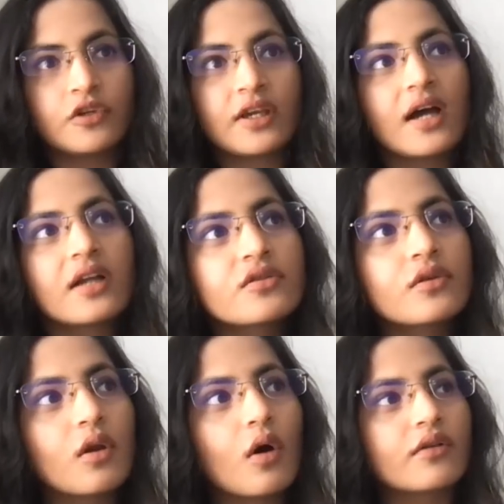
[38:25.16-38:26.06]
can't
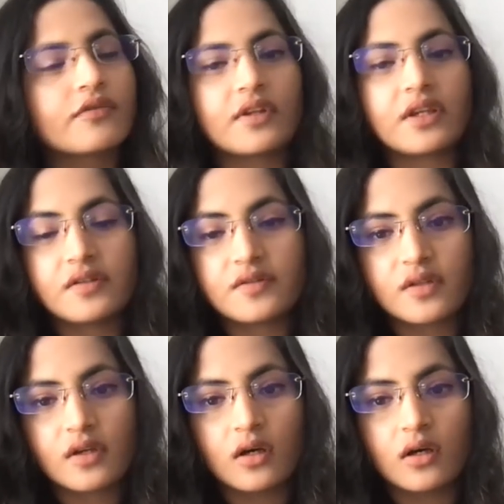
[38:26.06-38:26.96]
do a lot of things
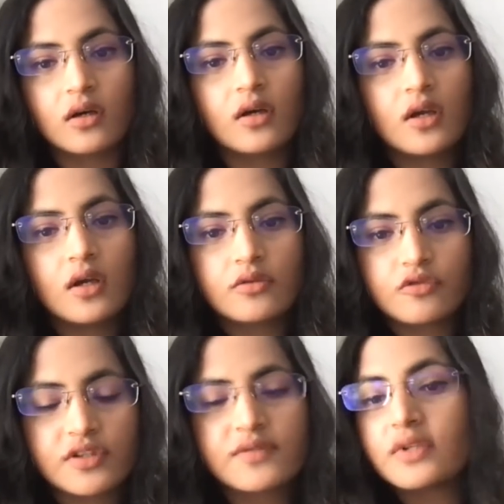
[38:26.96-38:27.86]

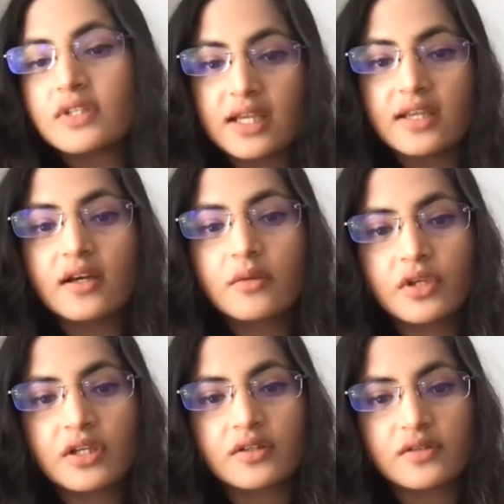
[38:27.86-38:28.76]
just with data,
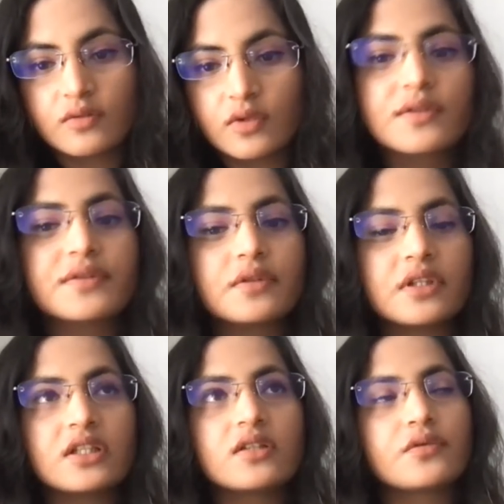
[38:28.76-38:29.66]
because we also
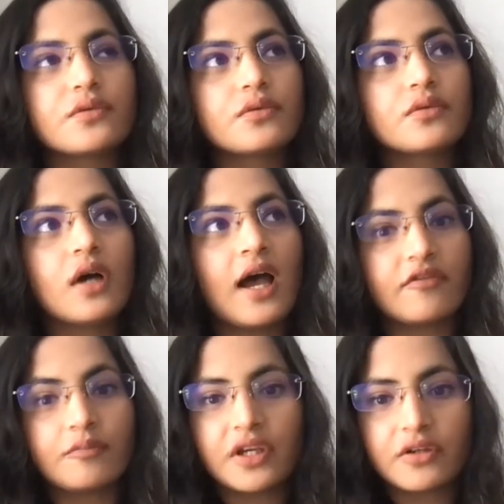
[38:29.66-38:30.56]
need to
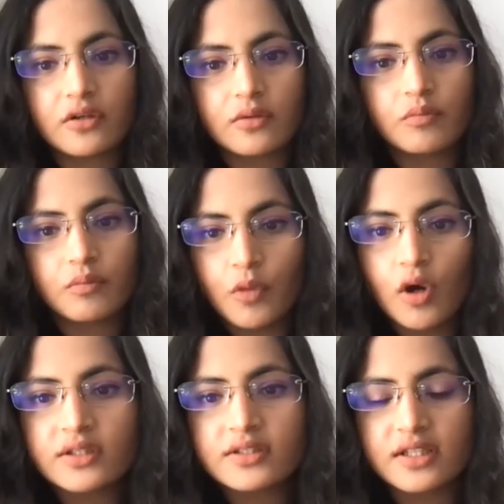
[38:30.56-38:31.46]
have better
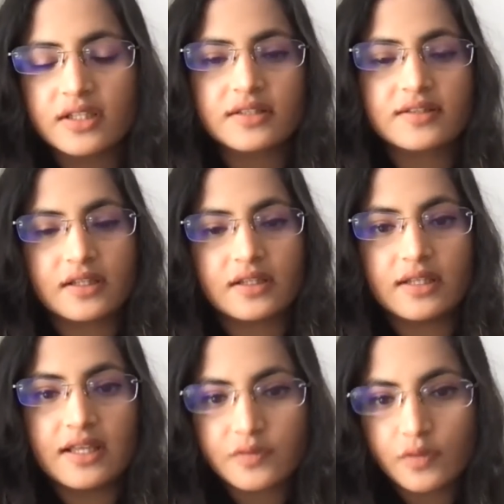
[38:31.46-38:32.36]
politics and
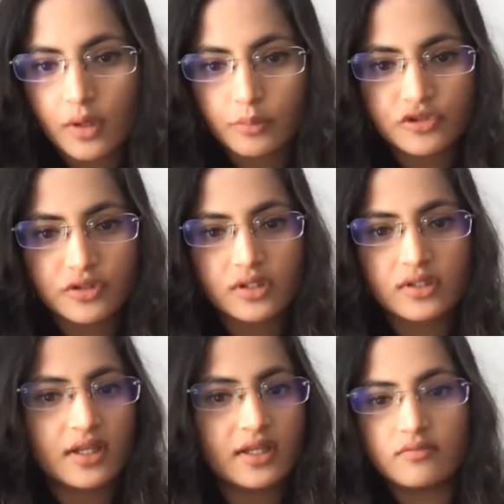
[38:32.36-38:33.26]
less
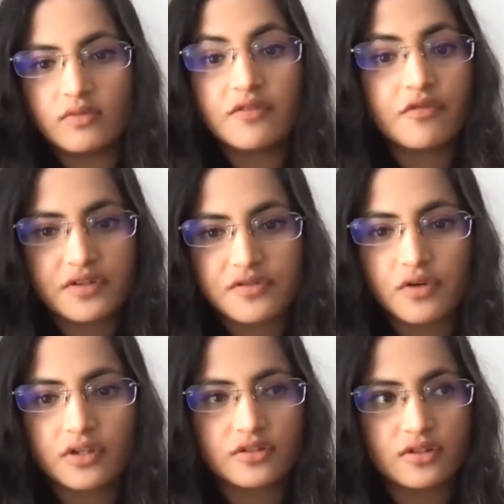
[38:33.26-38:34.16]
corruption and
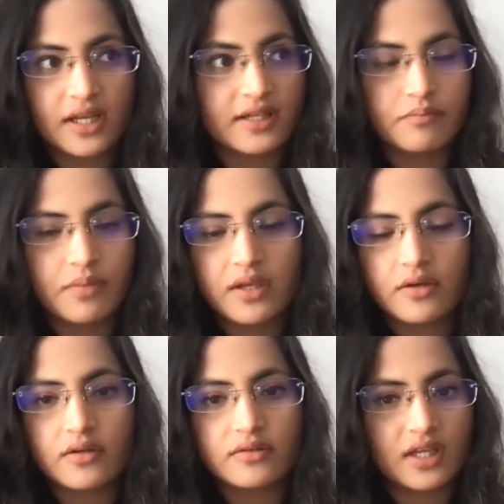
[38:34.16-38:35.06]
infrastructure, like
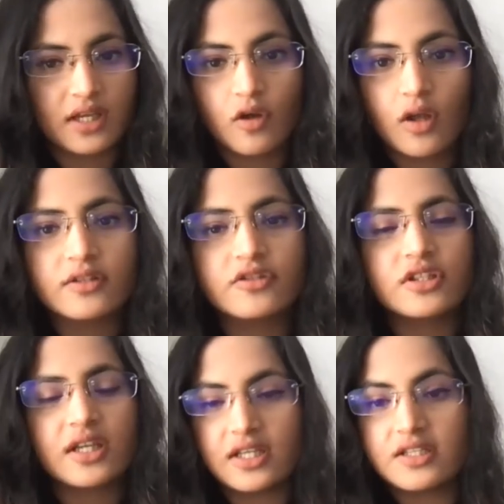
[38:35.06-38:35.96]
better
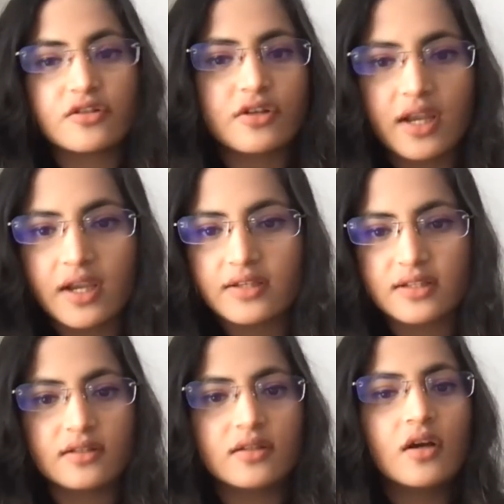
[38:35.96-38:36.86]
technology and internet,
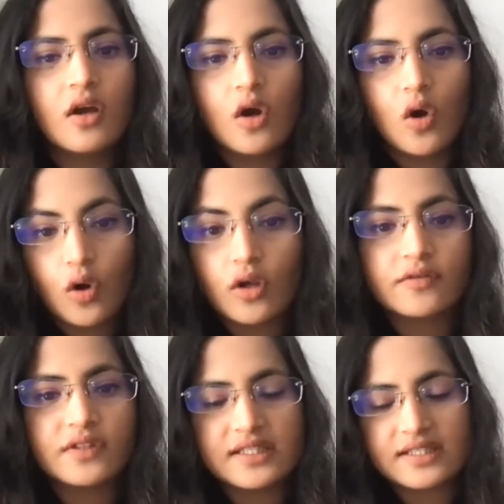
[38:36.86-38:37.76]
and all
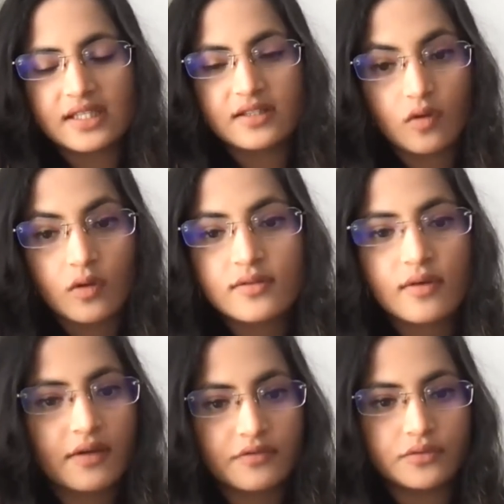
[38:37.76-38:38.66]
of these things also
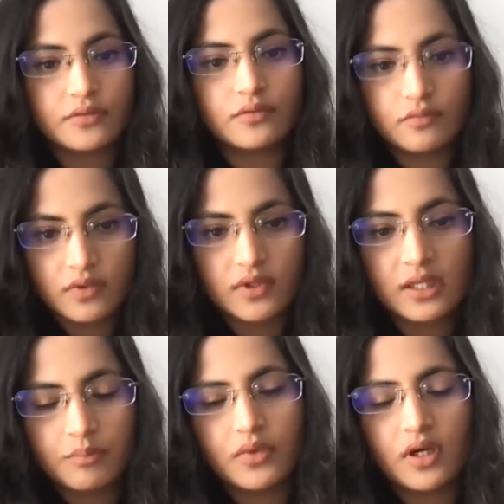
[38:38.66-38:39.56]
have to
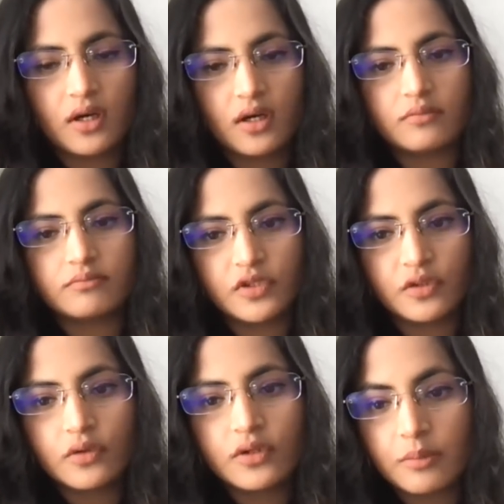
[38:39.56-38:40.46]
keep
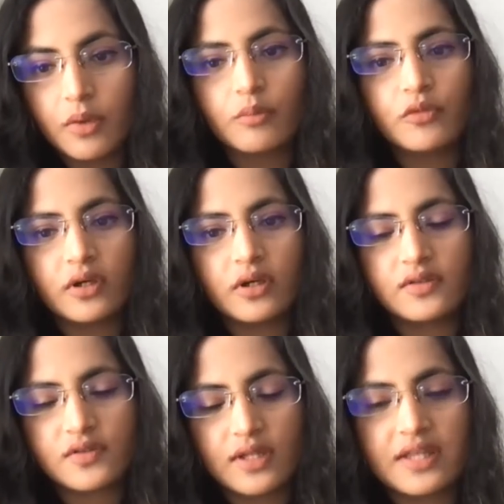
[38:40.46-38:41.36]
up
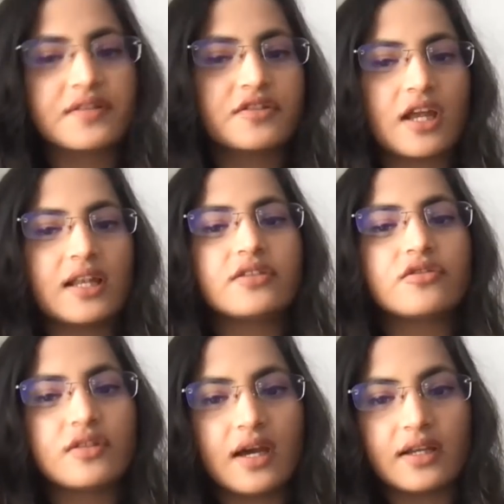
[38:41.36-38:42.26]
with. So that's a
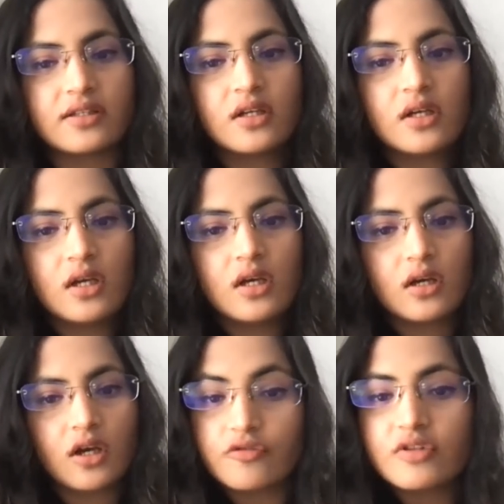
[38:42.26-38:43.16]
challenge that
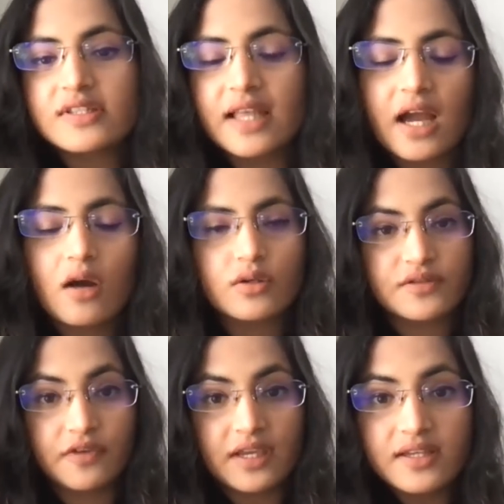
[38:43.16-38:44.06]
countries like ours
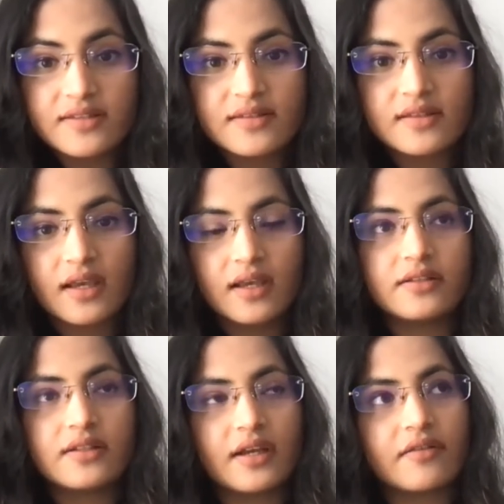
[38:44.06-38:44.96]
face.
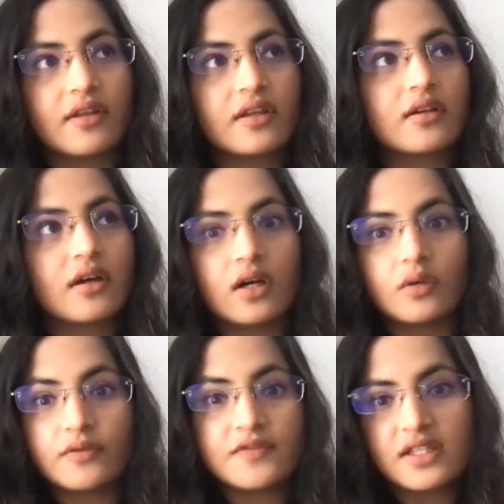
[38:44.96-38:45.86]
And I think
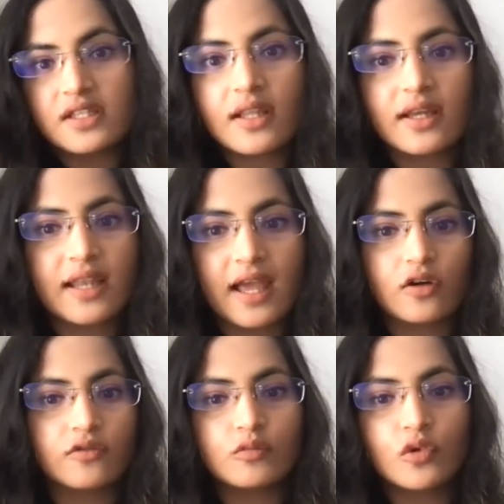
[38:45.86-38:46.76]
we've seen like lack
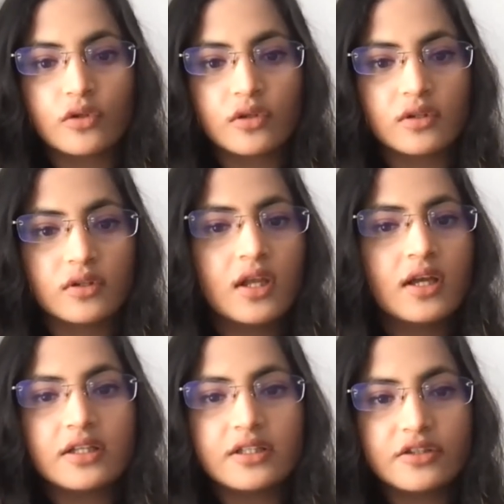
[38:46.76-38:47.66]
of moral
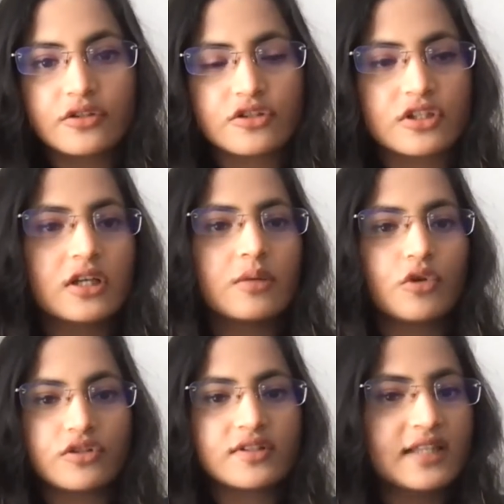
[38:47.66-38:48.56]
leadership,
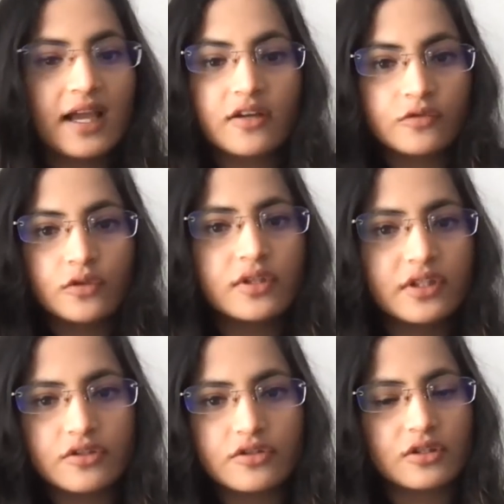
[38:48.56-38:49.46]
or just lack of good
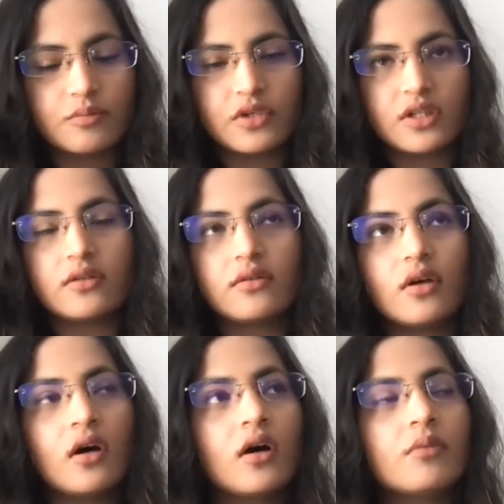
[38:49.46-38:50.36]
leadership in
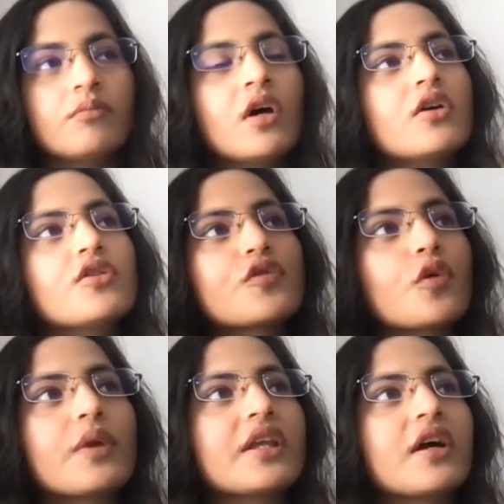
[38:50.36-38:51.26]

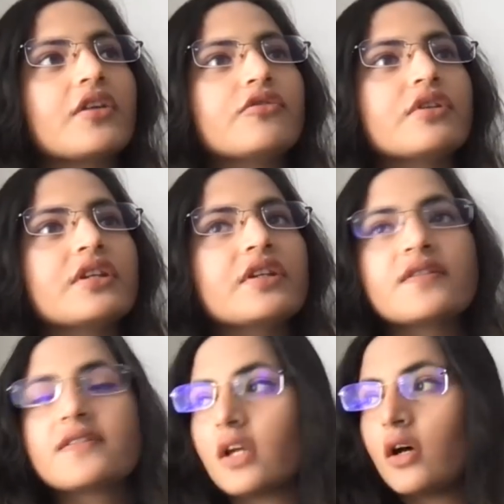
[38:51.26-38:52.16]
so many
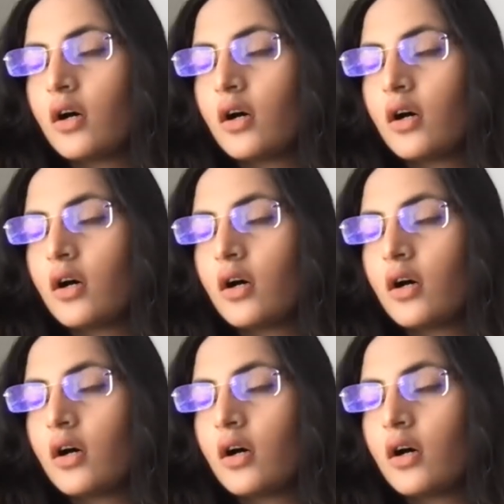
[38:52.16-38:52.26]
countries,